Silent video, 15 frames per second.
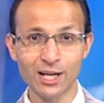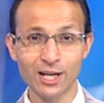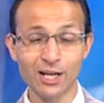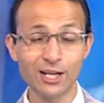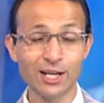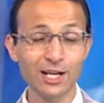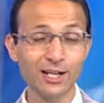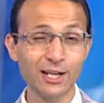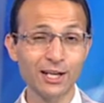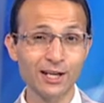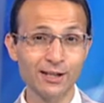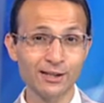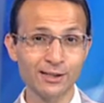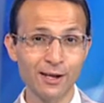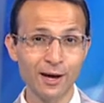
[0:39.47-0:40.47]

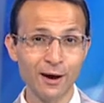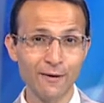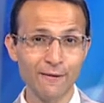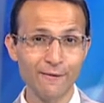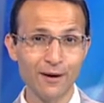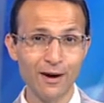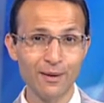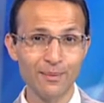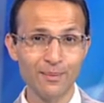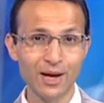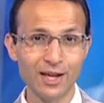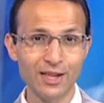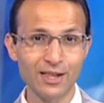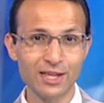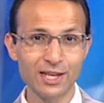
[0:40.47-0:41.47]
greetings from
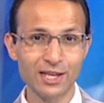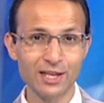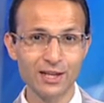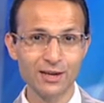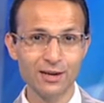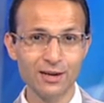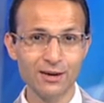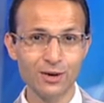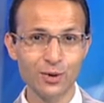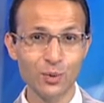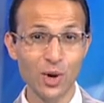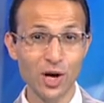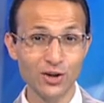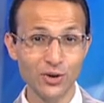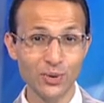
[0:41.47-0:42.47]
the
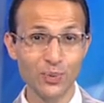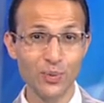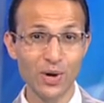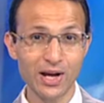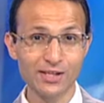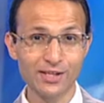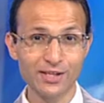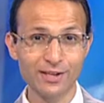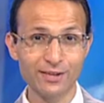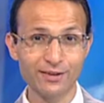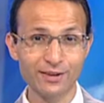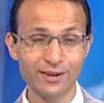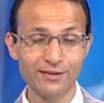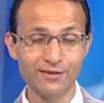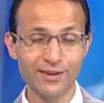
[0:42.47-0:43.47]
Russian
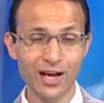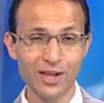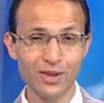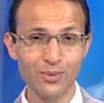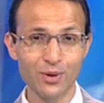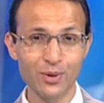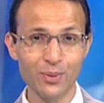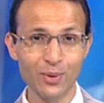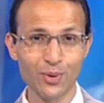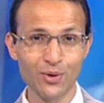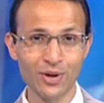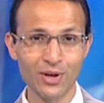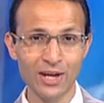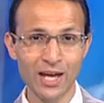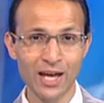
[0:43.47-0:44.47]
President Vladimir
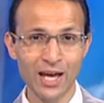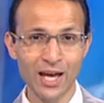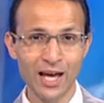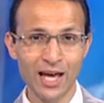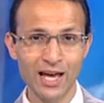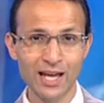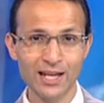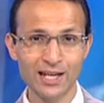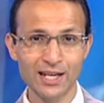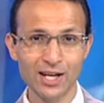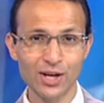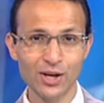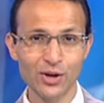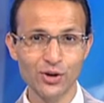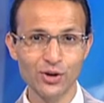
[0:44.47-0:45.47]
Putin, and
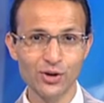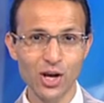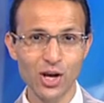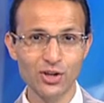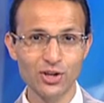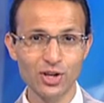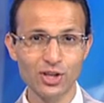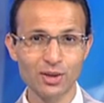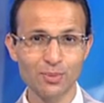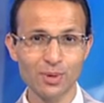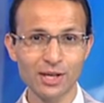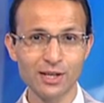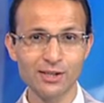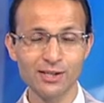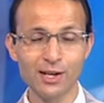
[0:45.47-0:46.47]
exchanging the
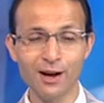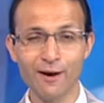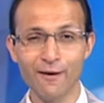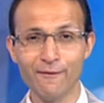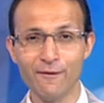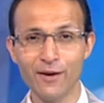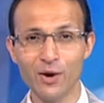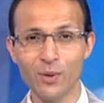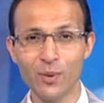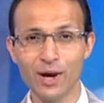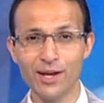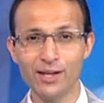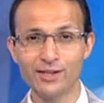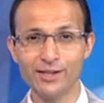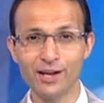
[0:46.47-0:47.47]
means of
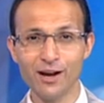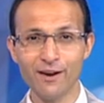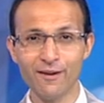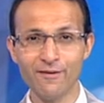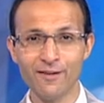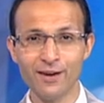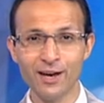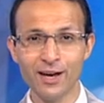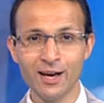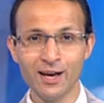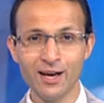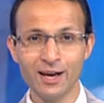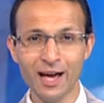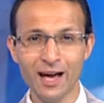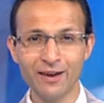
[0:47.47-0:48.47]
ways of
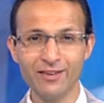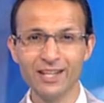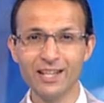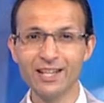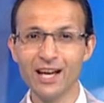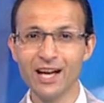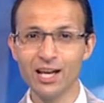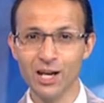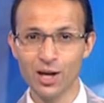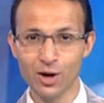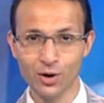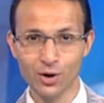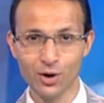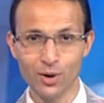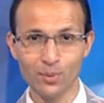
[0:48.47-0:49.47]
having a
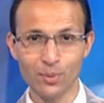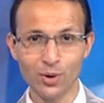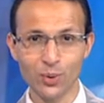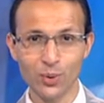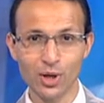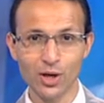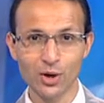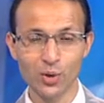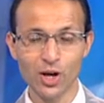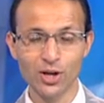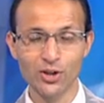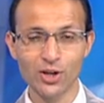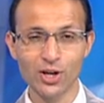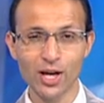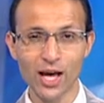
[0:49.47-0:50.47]
dialogue between
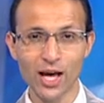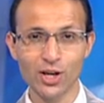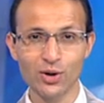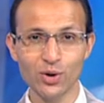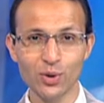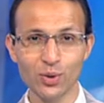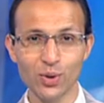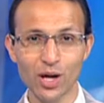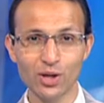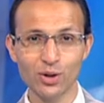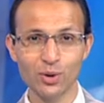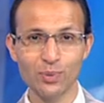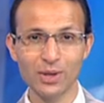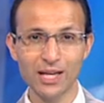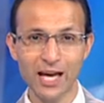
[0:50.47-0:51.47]
Russia and Ukraine
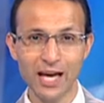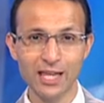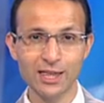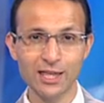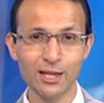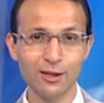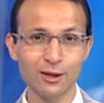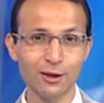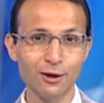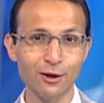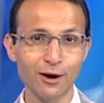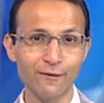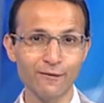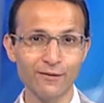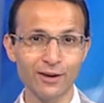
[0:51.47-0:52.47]
to be ending the
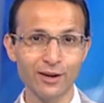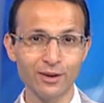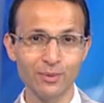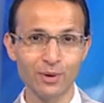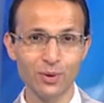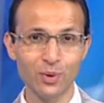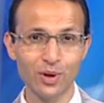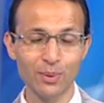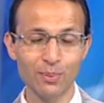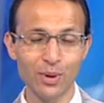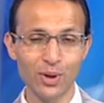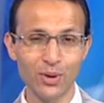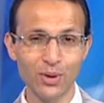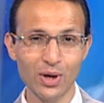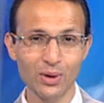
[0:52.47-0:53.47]
conflict between
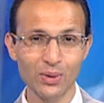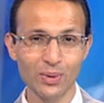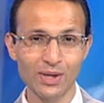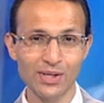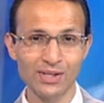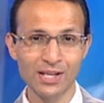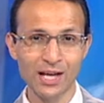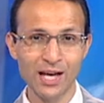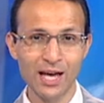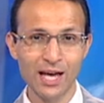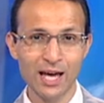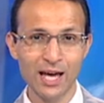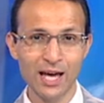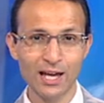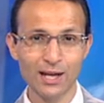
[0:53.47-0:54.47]
both countries.
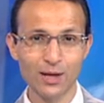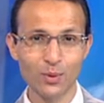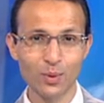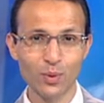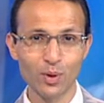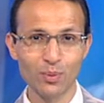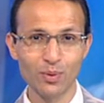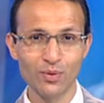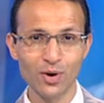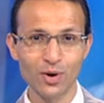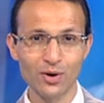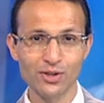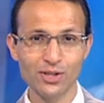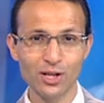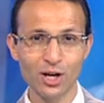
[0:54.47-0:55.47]
And we will be
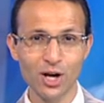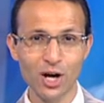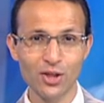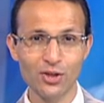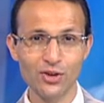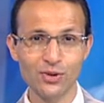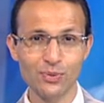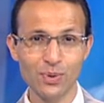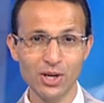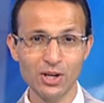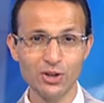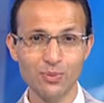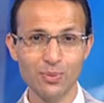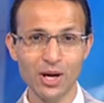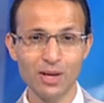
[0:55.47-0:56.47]
focusing on the
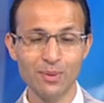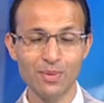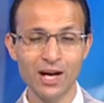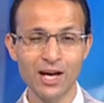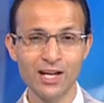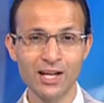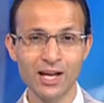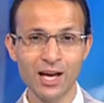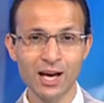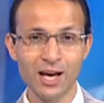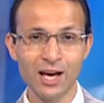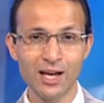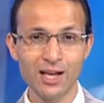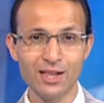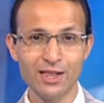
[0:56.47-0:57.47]
speech made by
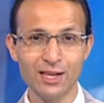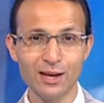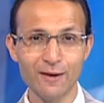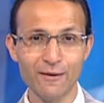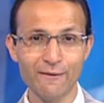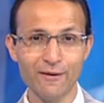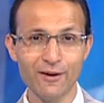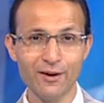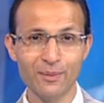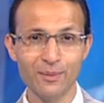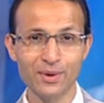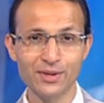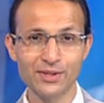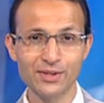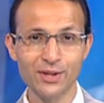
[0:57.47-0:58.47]
the Foreign
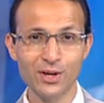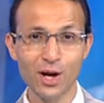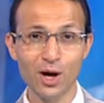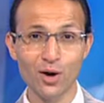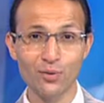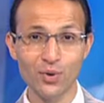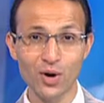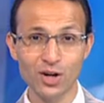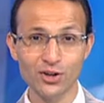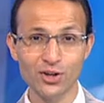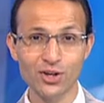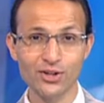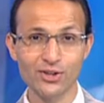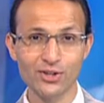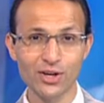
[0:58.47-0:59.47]
Minister of
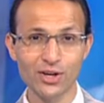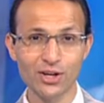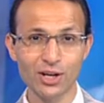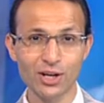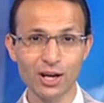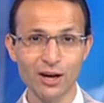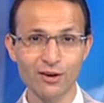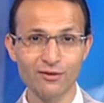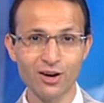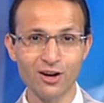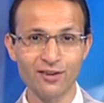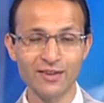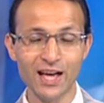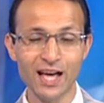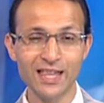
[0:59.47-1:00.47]
Russia, Sergey
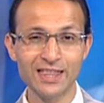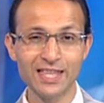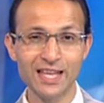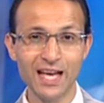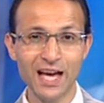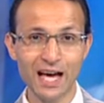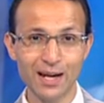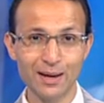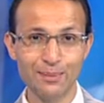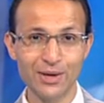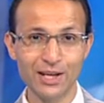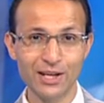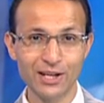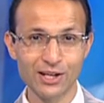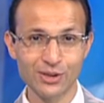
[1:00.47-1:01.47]
Lavrov, at the Arab
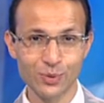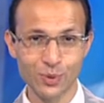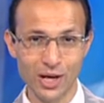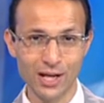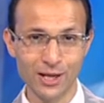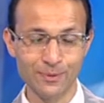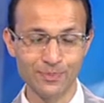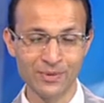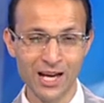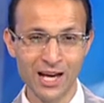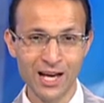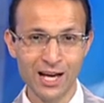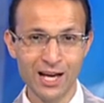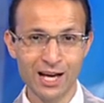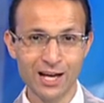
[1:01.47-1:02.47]
League as well.
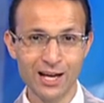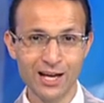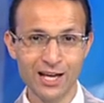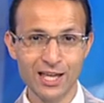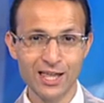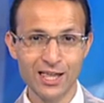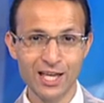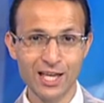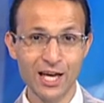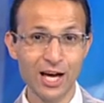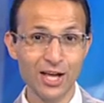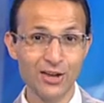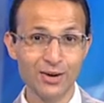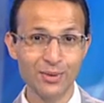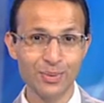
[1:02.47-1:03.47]
In the
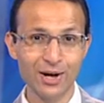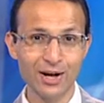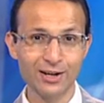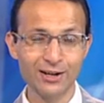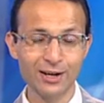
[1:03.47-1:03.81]
other part